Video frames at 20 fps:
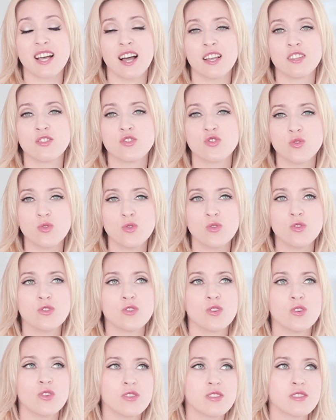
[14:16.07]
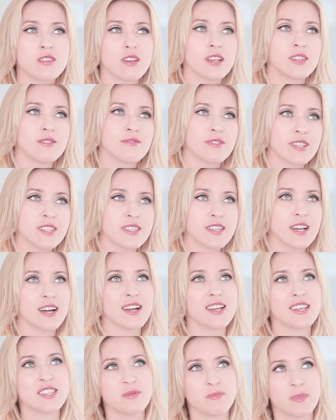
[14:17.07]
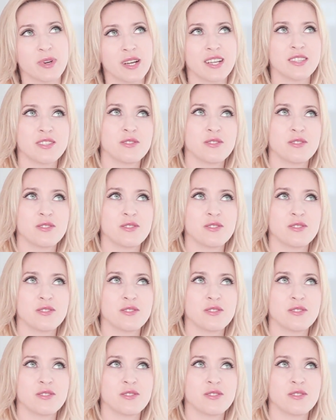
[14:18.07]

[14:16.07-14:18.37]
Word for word: I do not advertise my